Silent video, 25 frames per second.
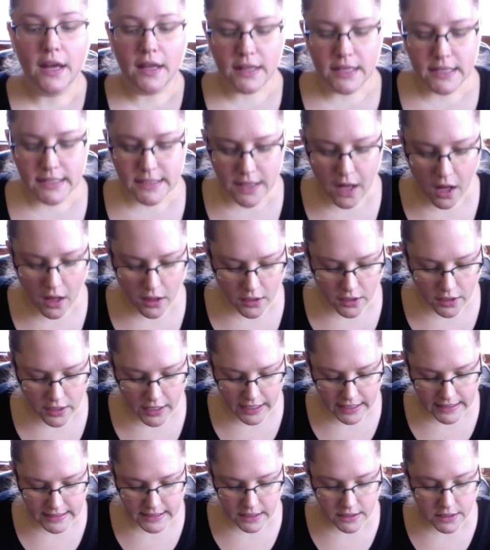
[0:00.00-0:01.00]
This color
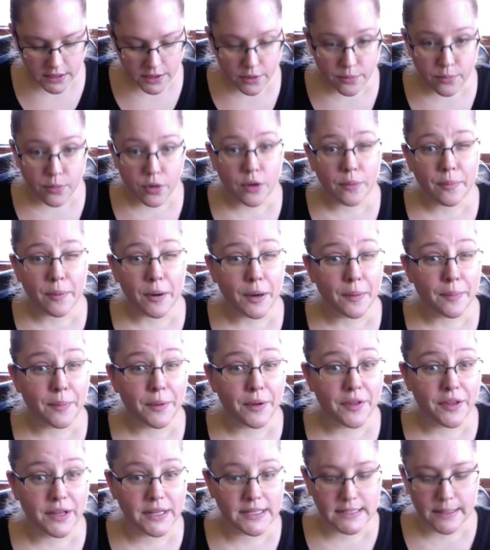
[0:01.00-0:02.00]
is a little more
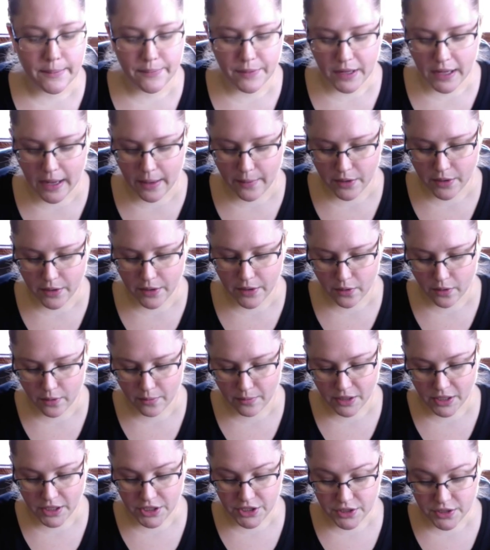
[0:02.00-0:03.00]
purple than something I would
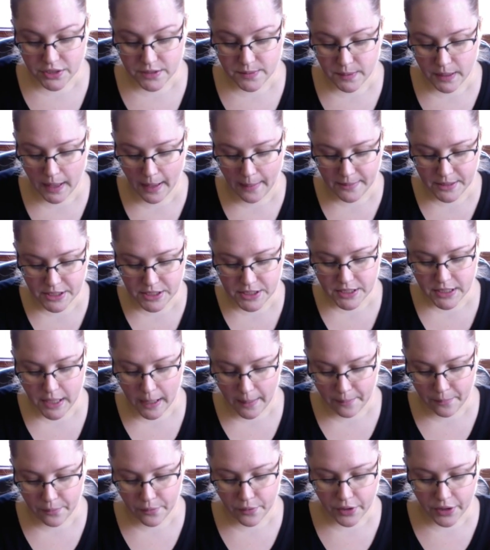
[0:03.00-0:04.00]
normally choose, but
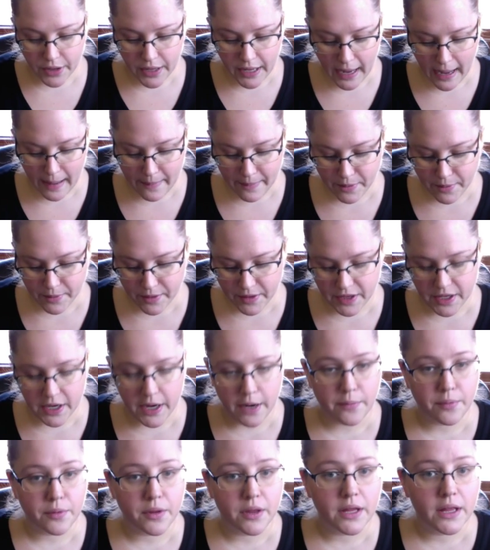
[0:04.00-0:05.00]
I'm really happy with it. I
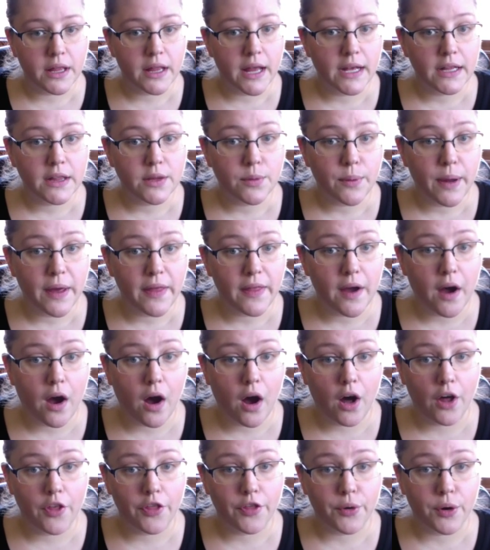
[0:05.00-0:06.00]
really like the way that
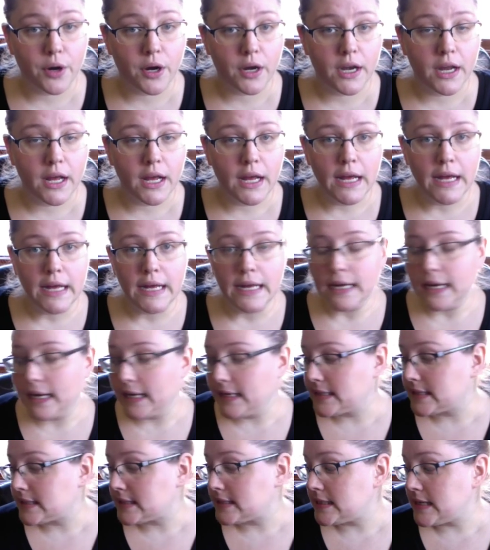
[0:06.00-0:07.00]
Hawthorne
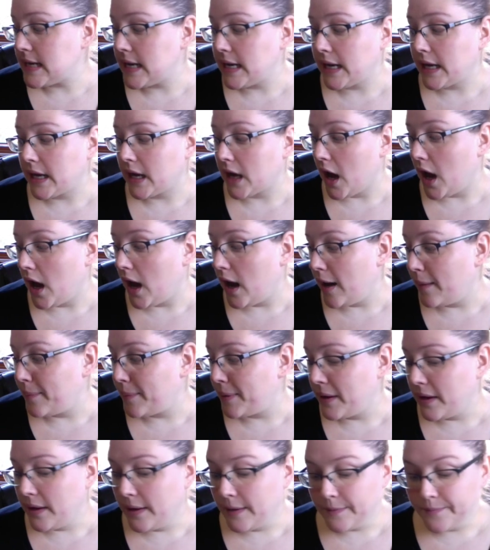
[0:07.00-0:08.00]
is knitting
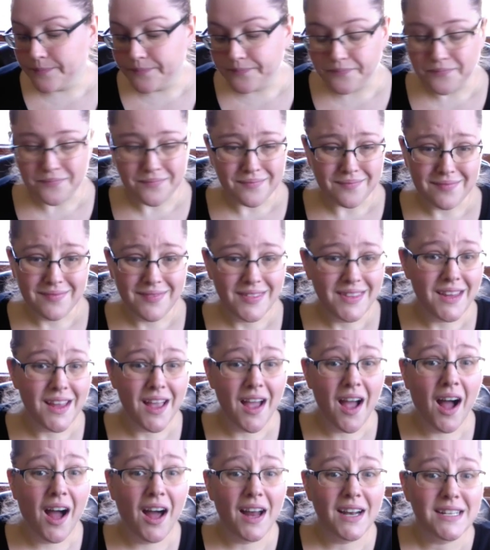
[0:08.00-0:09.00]
up.
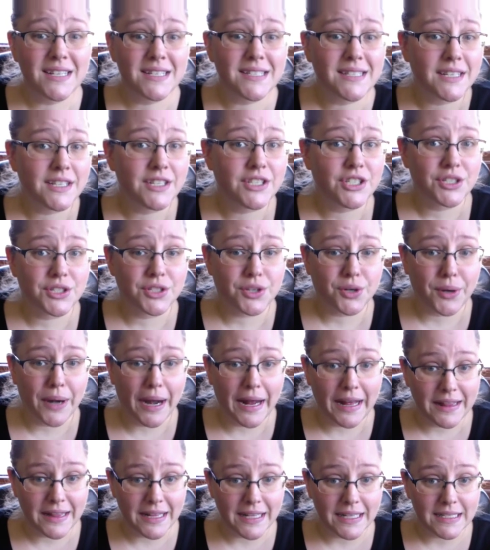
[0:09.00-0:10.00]
Honestly, just
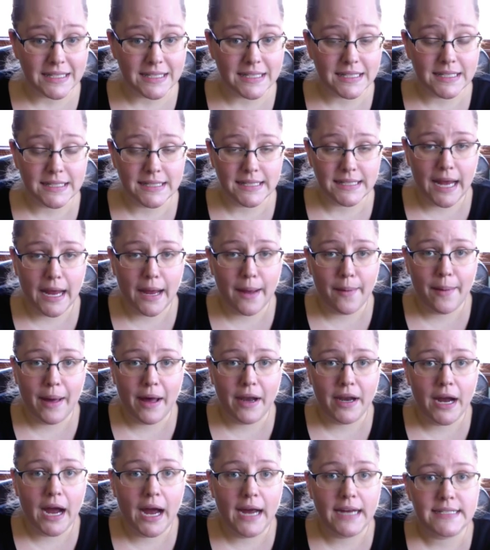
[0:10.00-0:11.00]
great things to say about
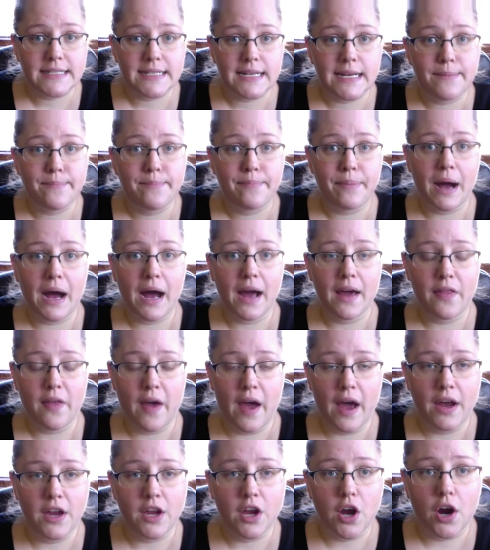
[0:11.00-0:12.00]
it. I did buy
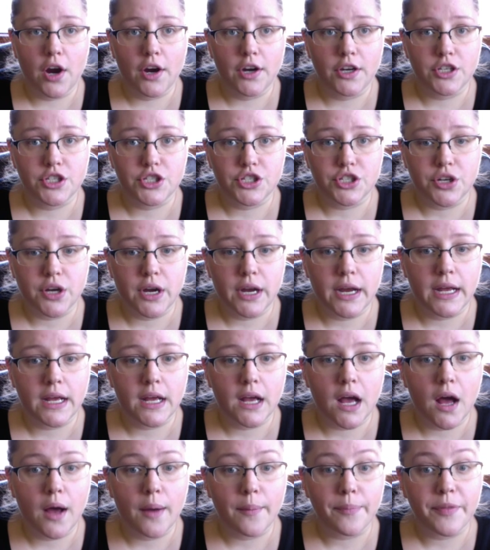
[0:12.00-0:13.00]
that yarn during
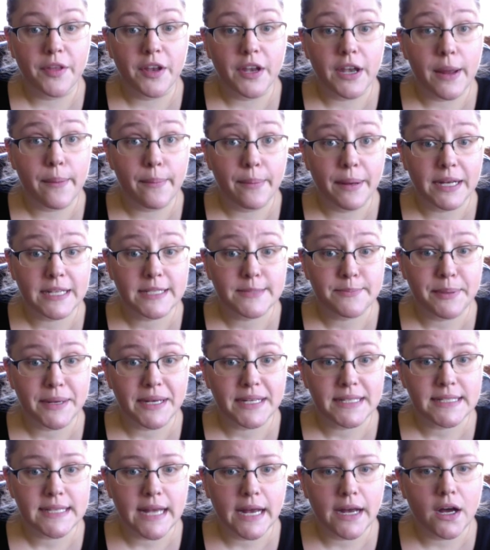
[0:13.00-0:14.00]
the Knit Picks big
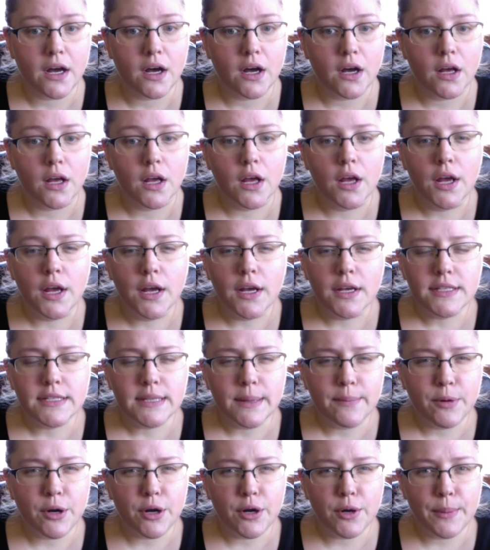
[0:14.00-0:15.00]
sale
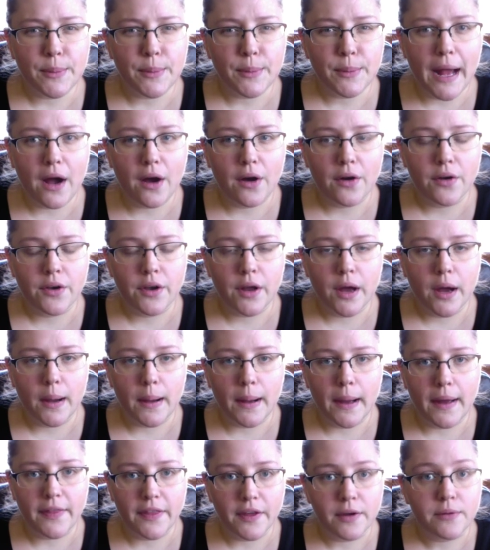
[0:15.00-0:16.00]
somewhere around,
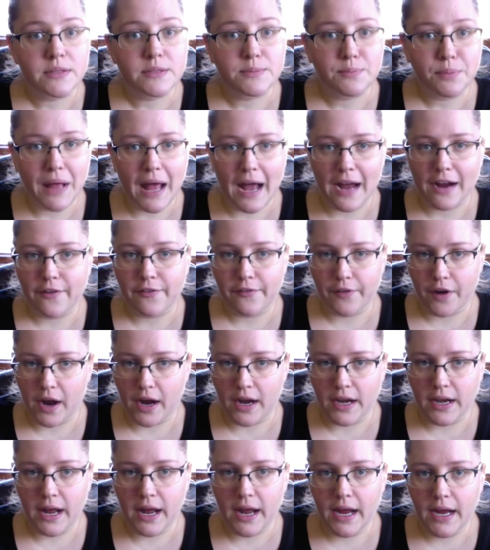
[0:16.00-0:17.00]
I think it was Black
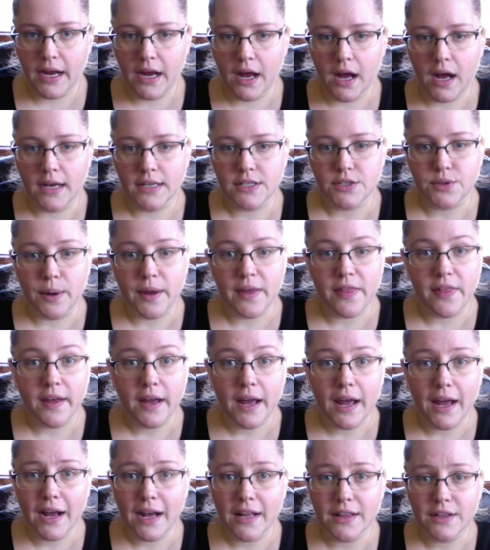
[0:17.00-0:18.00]
Friday. So I think
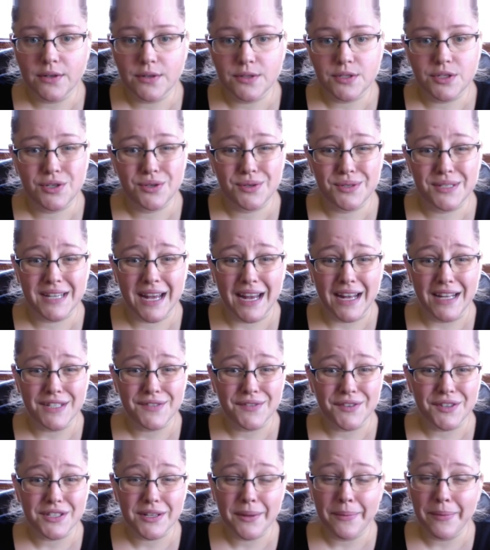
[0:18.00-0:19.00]
I got those 2 skeins
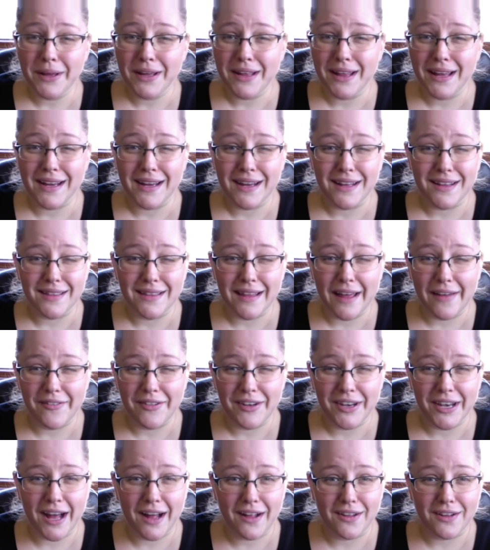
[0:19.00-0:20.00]
for something like
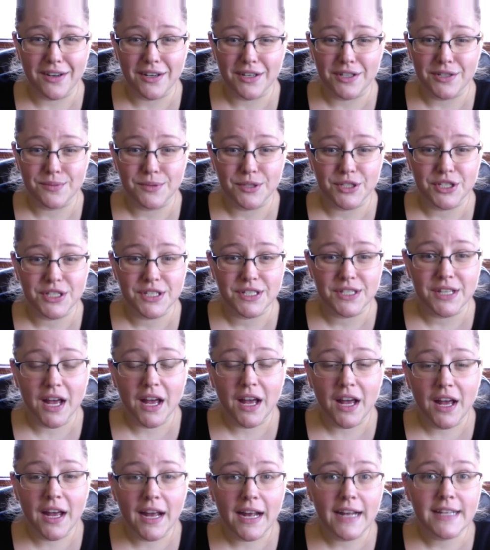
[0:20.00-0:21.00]
$11, which is,
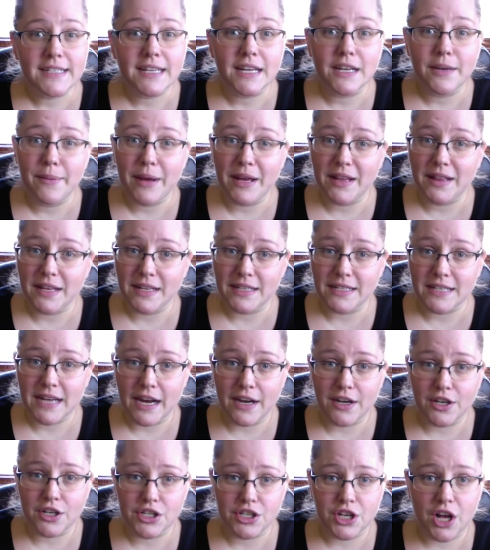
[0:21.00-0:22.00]
it's going to make the
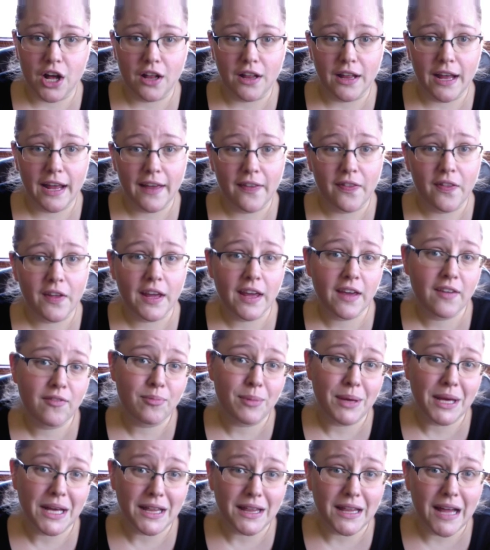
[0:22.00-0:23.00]
entire shawl and then give
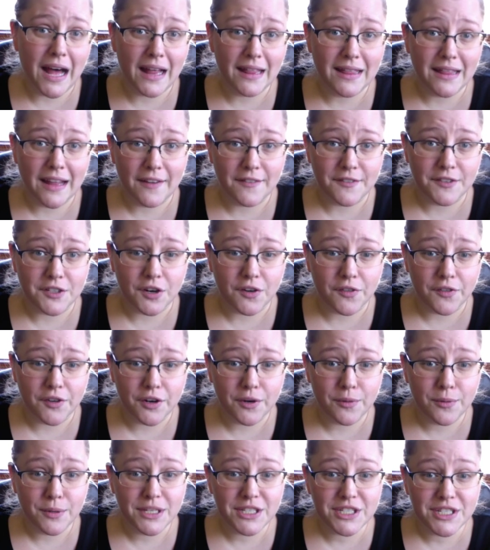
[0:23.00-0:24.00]
me a lot left over,
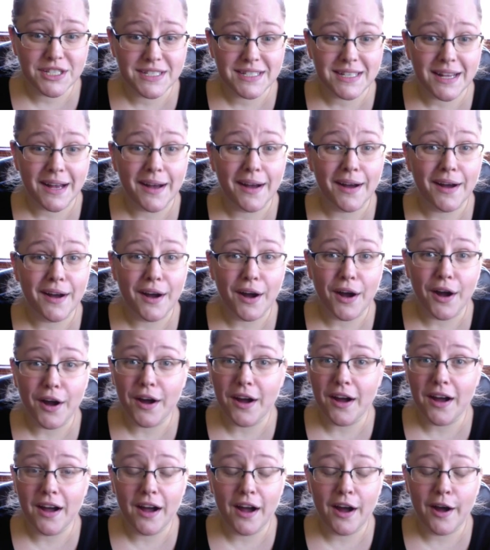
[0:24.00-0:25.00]
which is
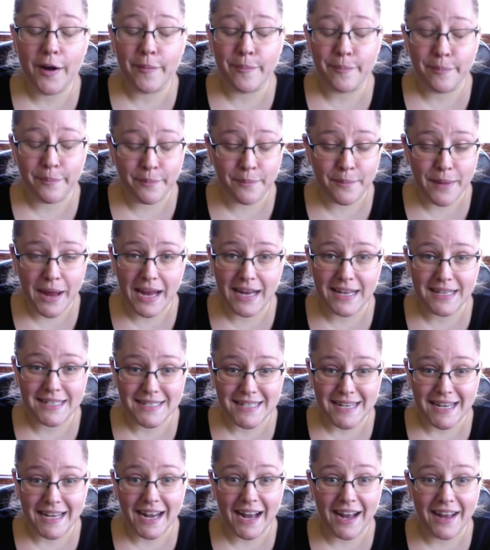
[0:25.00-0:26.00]

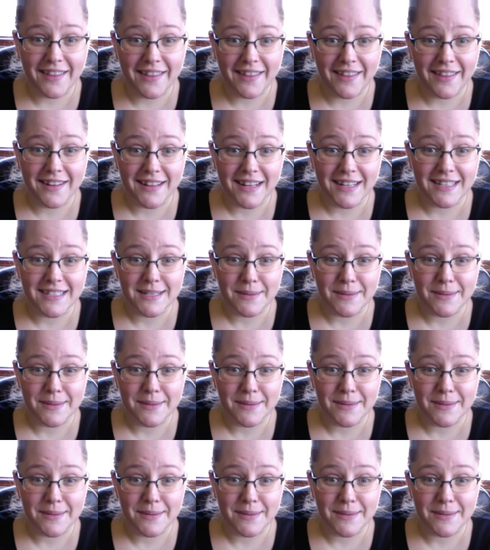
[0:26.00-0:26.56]
amazing. I think that's